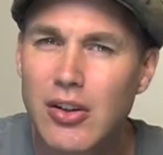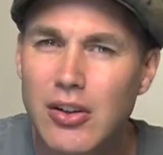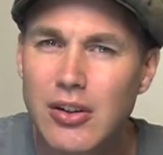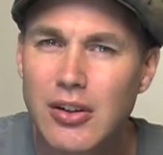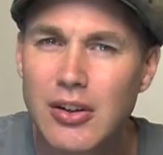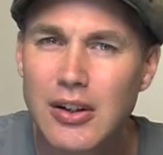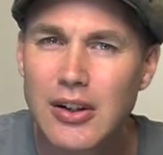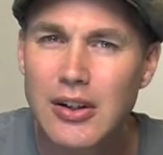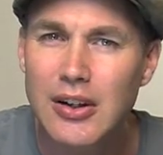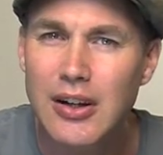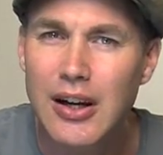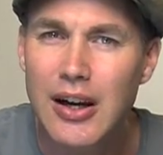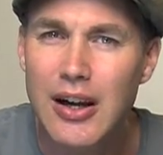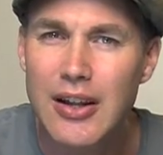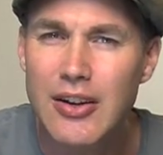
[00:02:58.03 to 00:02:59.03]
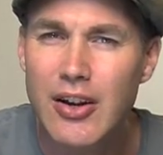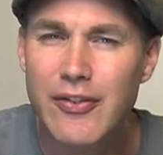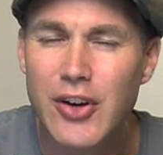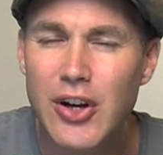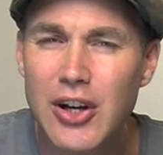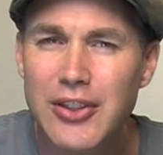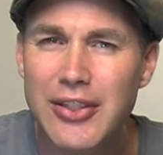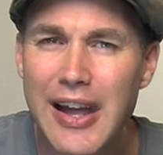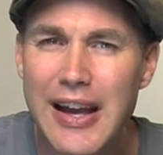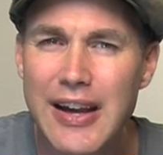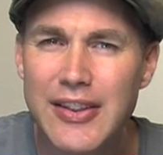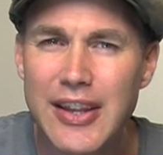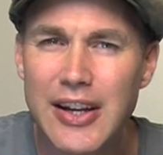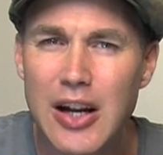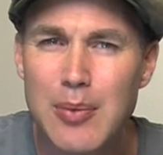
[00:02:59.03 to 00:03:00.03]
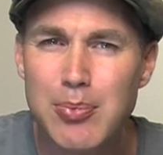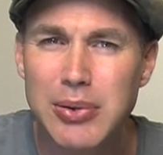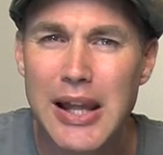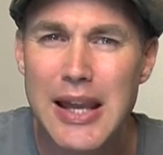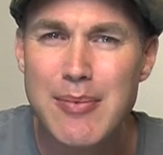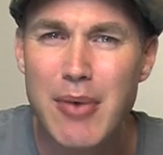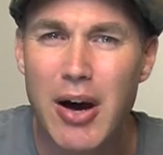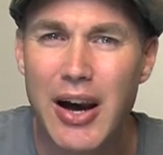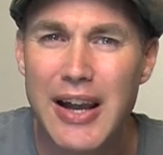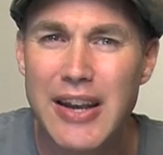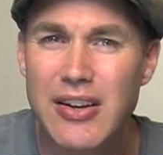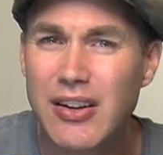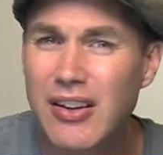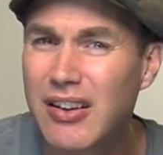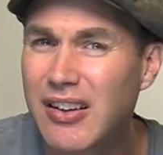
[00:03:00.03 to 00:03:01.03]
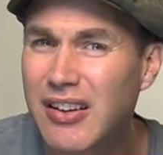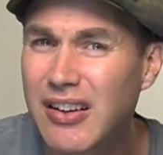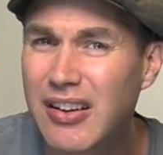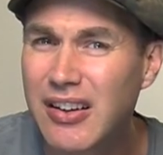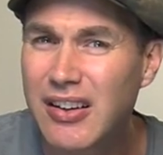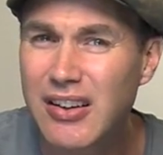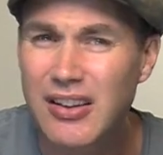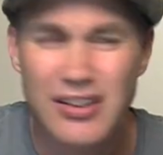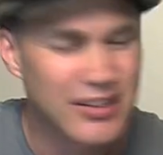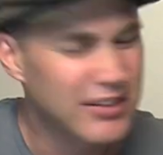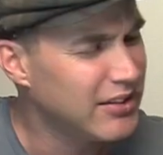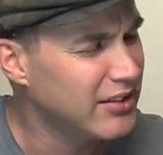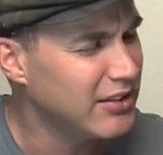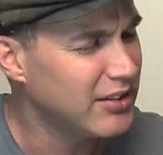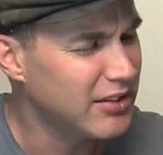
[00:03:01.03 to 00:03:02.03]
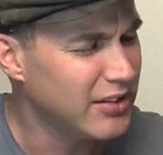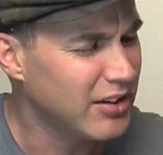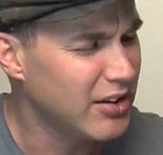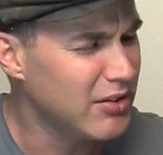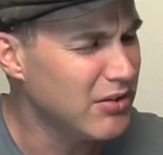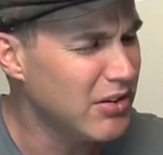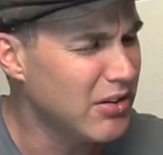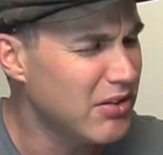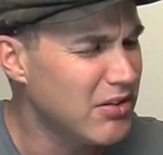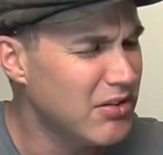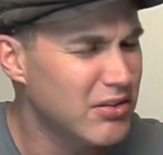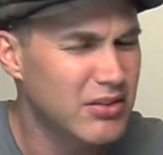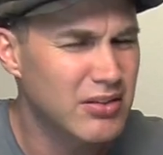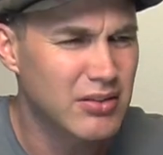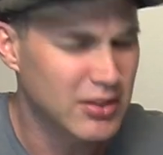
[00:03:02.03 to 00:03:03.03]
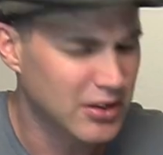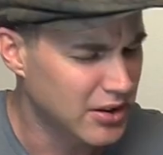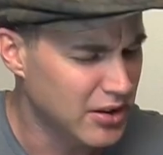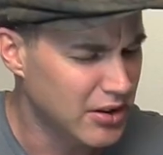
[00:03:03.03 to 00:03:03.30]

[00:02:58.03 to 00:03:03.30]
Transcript: and I've heard that, and then I play mine. Okay, whoa.